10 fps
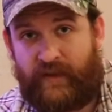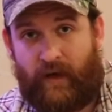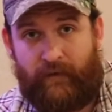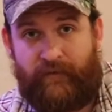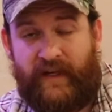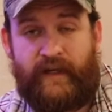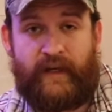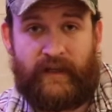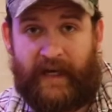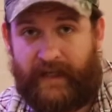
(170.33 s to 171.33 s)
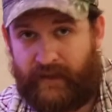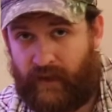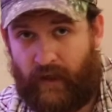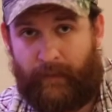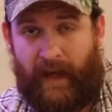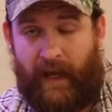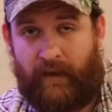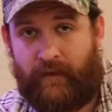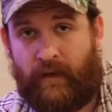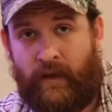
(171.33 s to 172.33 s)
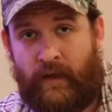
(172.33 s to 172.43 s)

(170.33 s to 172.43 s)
unto our feet and a light unto our path.